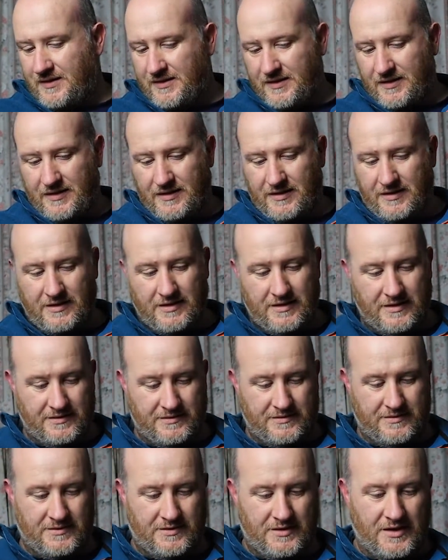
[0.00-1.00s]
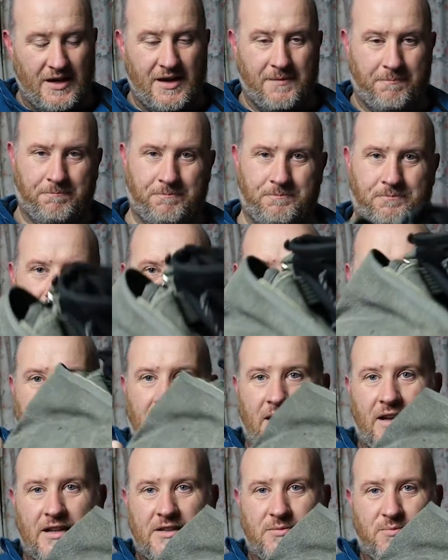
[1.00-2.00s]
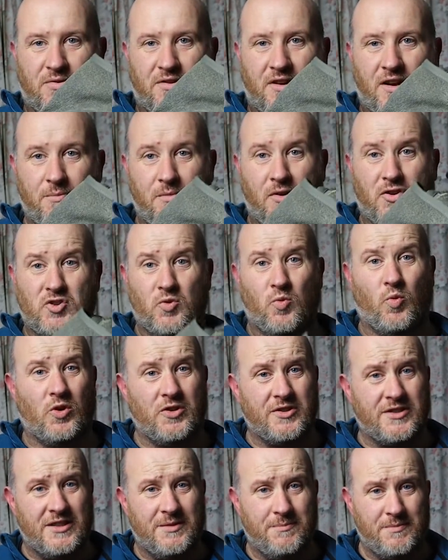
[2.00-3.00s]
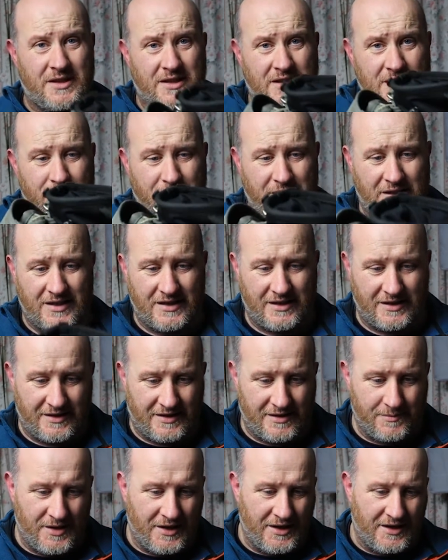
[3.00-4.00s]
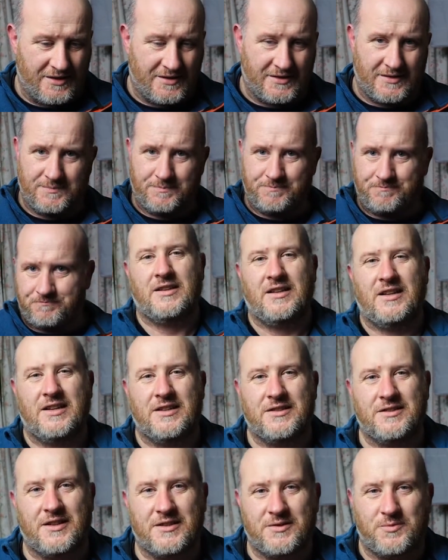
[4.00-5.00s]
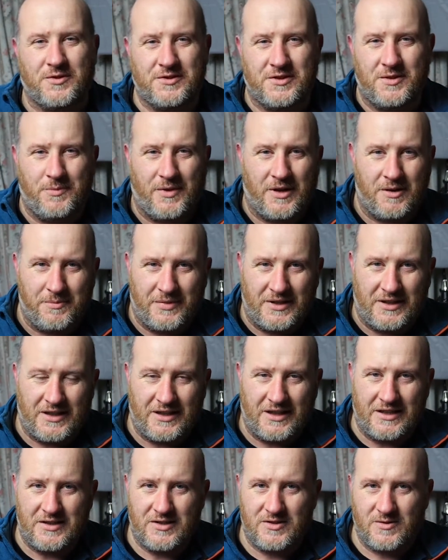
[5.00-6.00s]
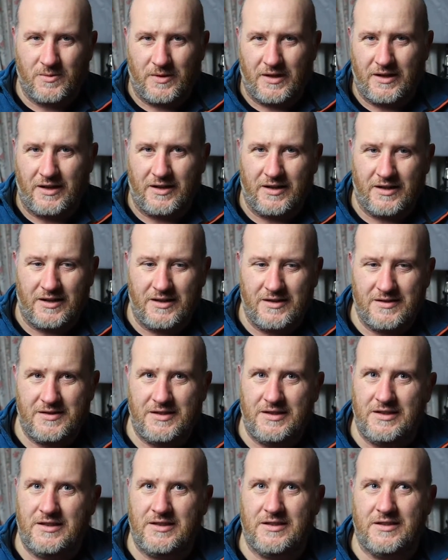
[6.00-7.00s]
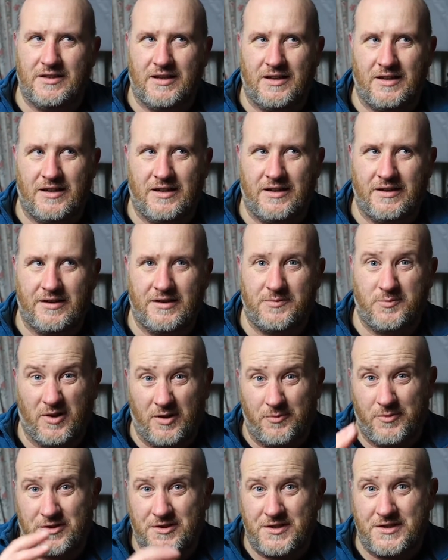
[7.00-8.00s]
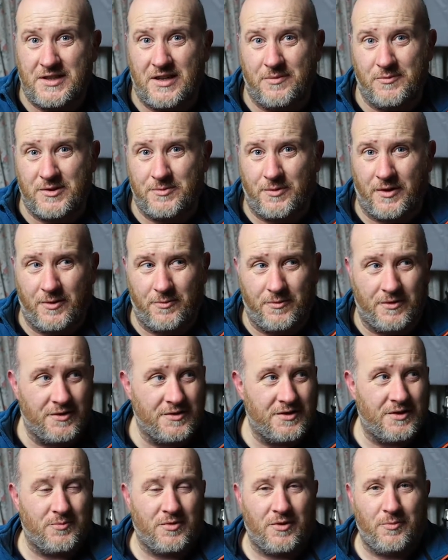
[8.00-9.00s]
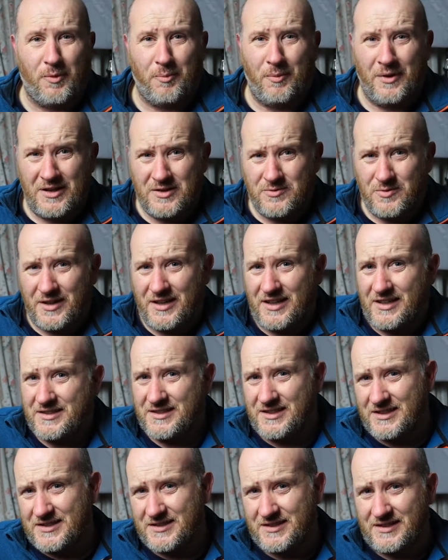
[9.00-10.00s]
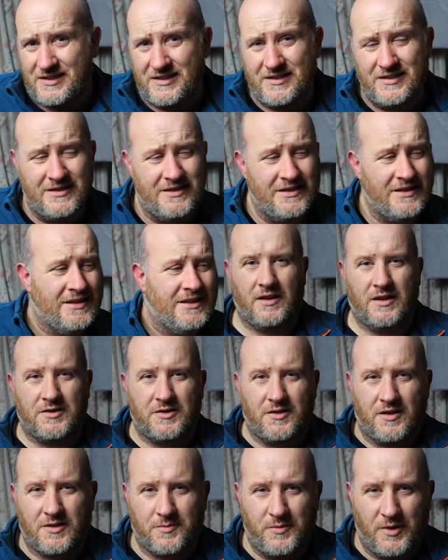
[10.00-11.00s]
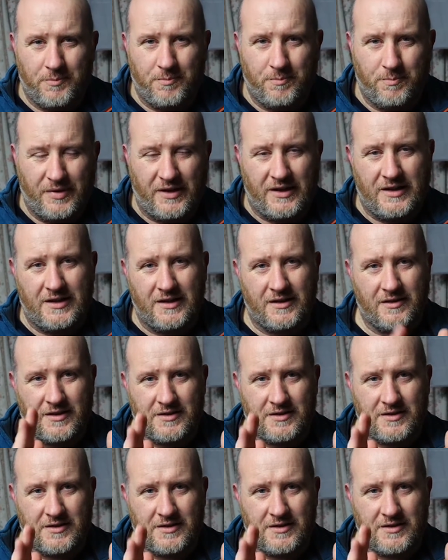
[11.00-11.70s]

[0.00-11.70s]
So yeah, that's pretty much what's in my bag at the minute. That's what's in my bag in 2019, and it's pretty much the same as what it was in probably 2016. Yeah, so that's my bag.